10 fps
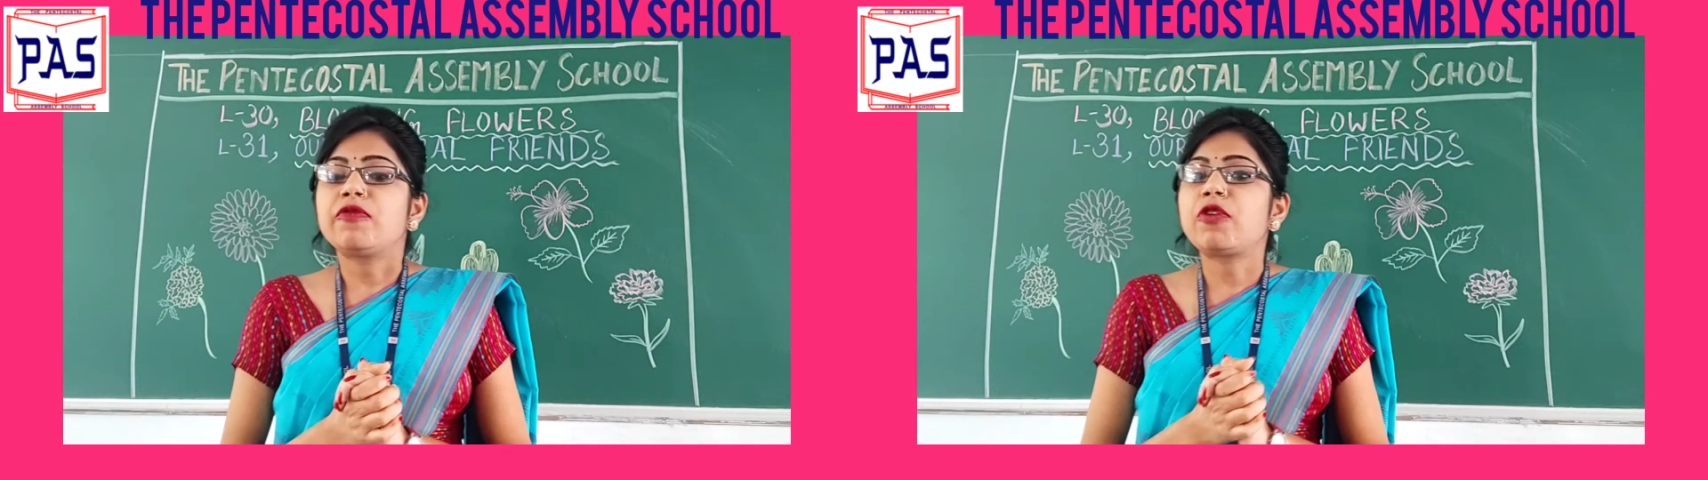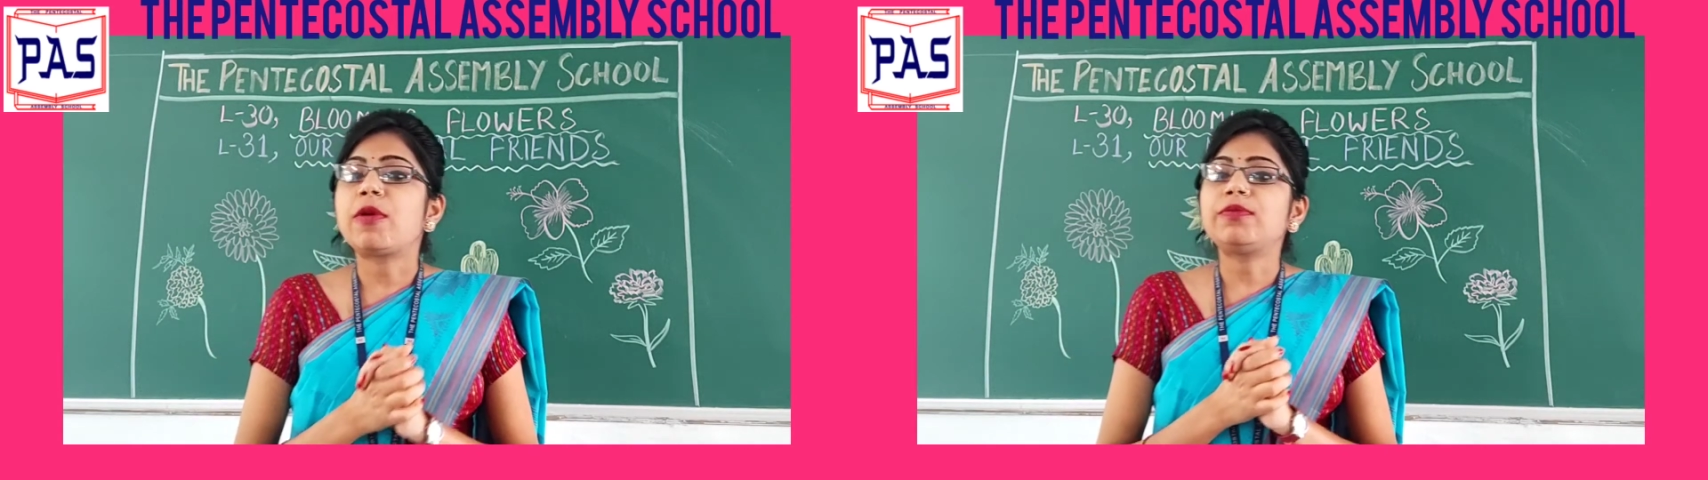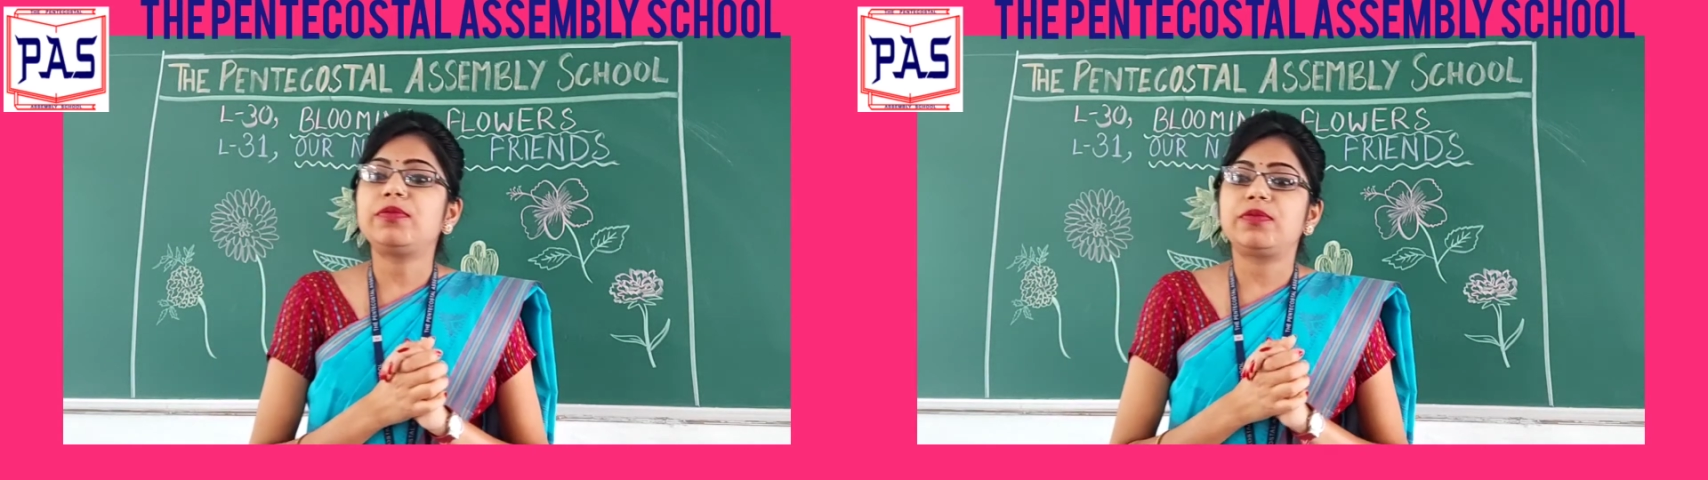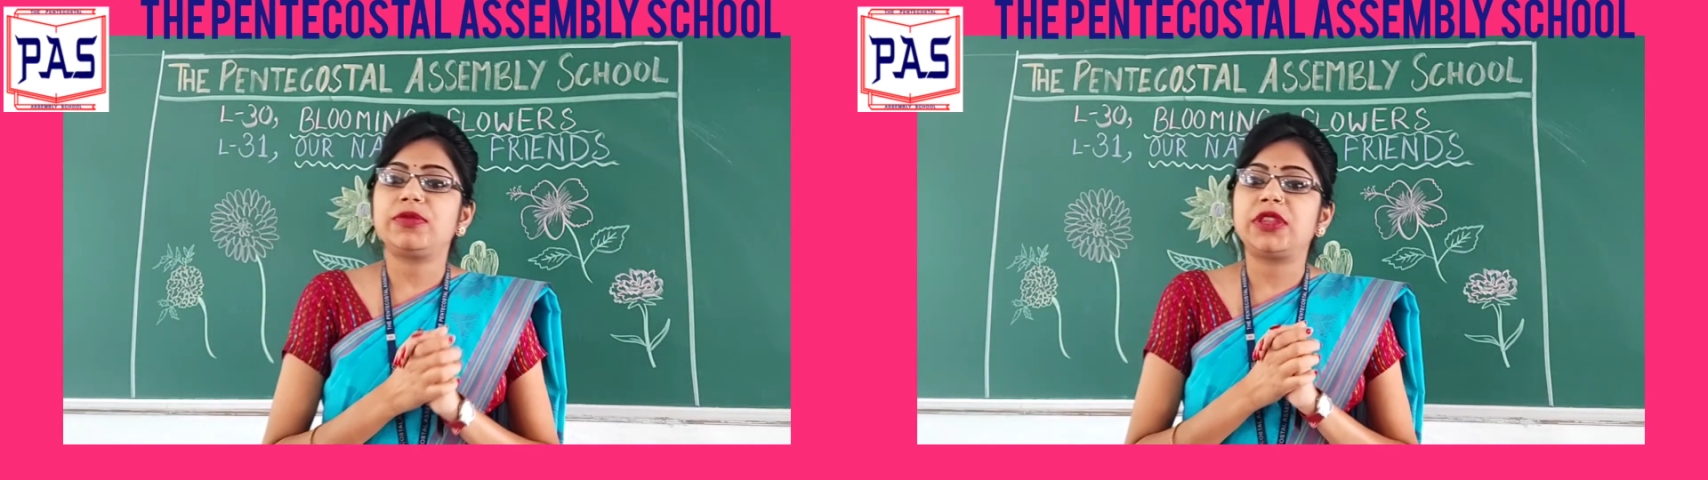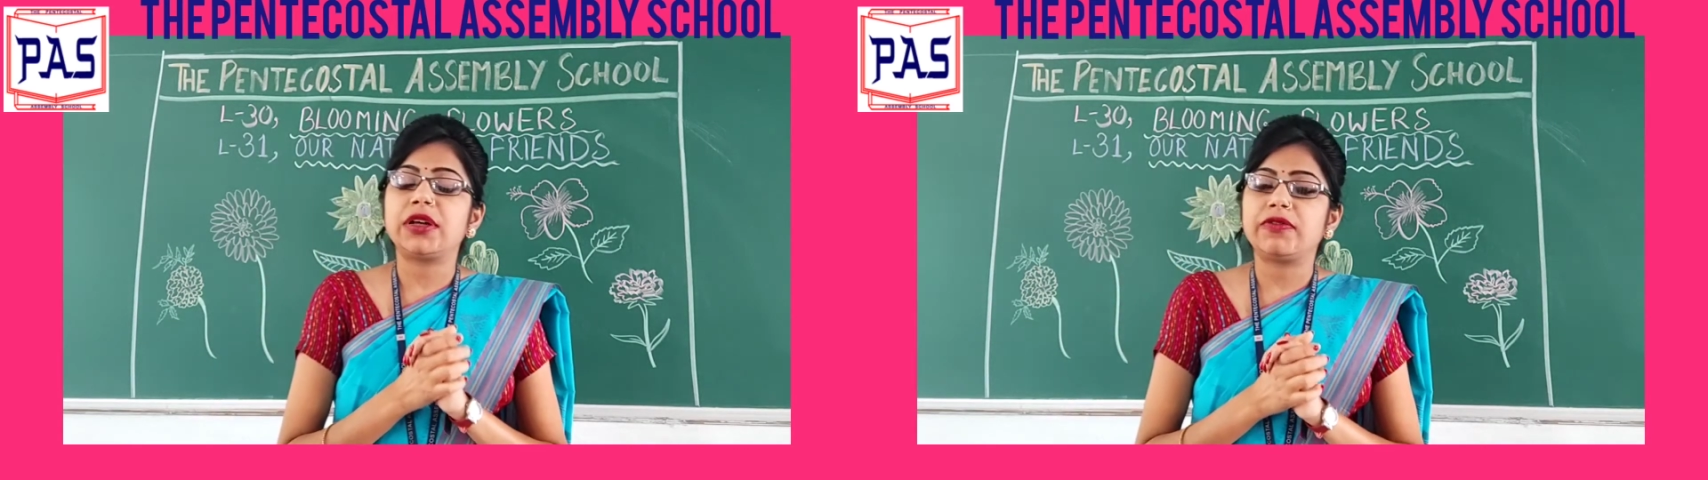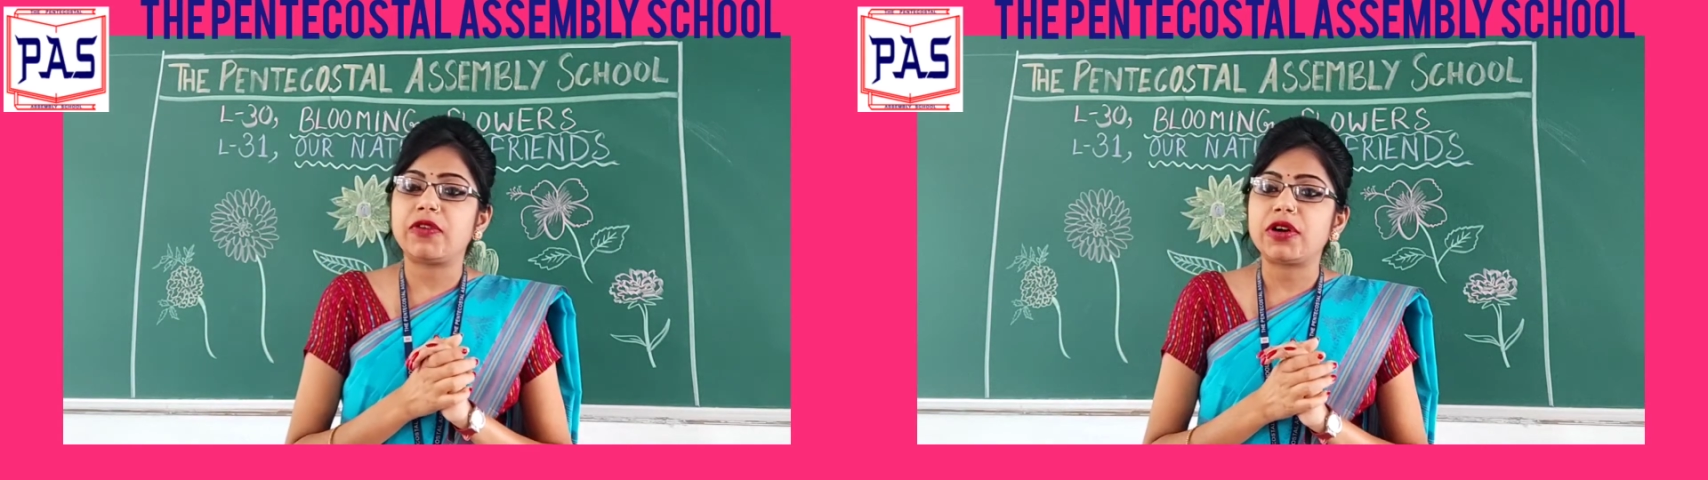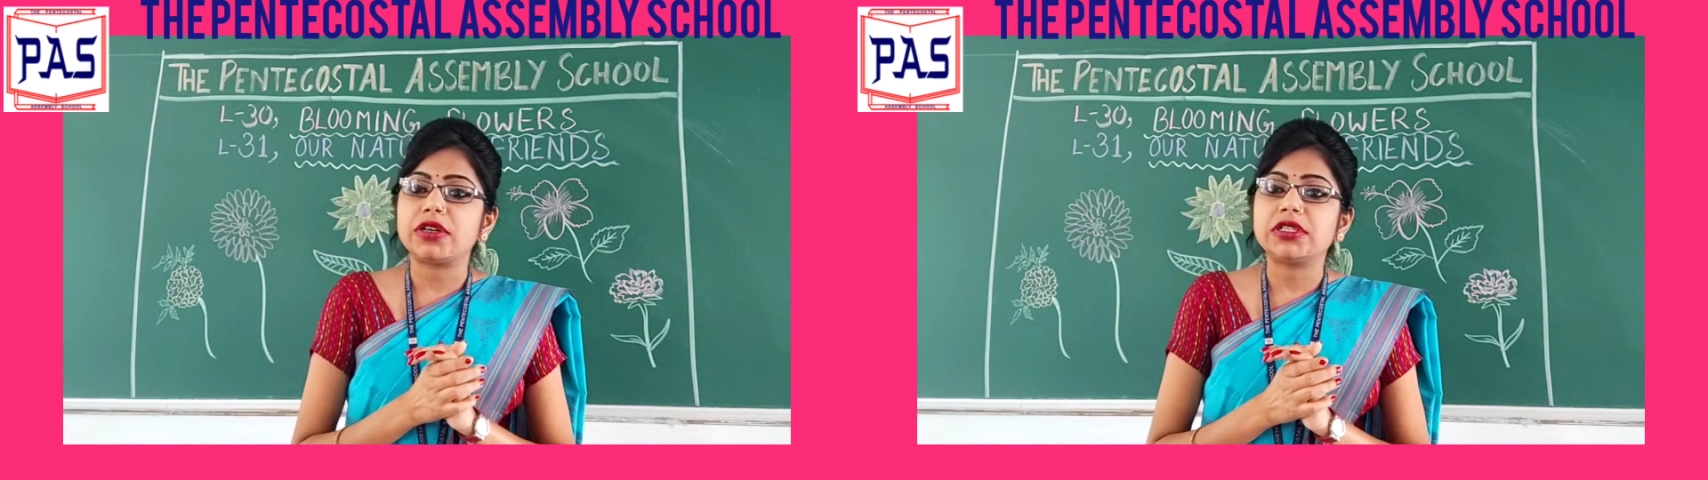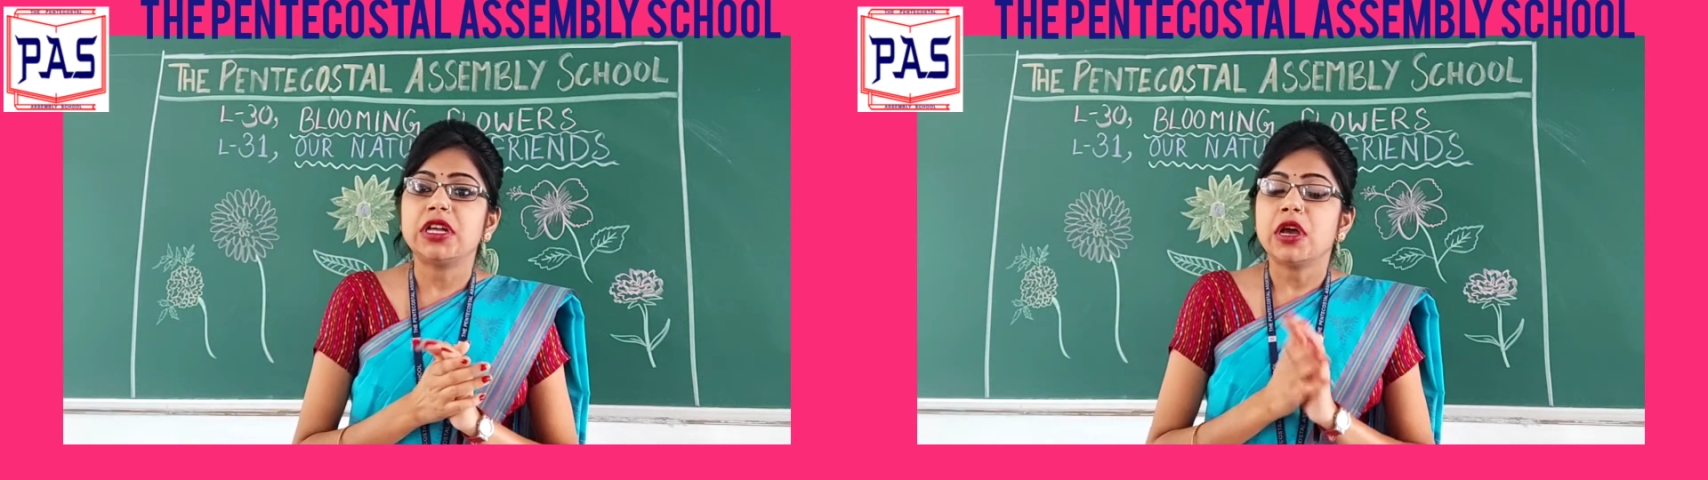From the
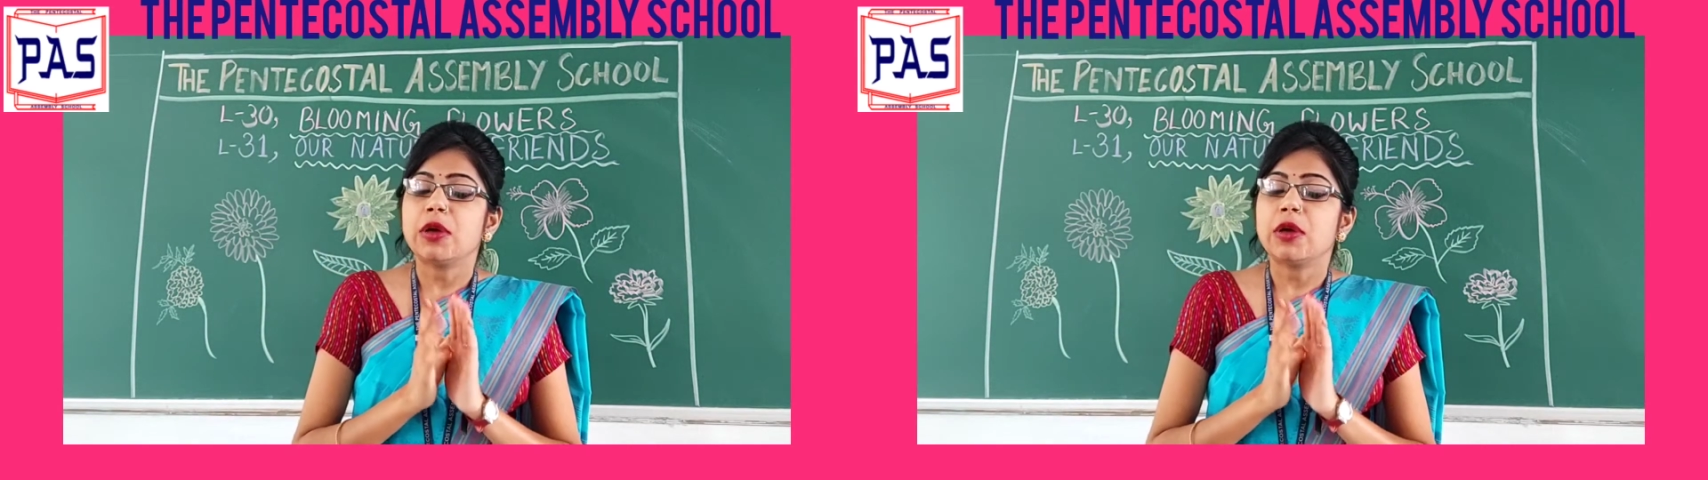word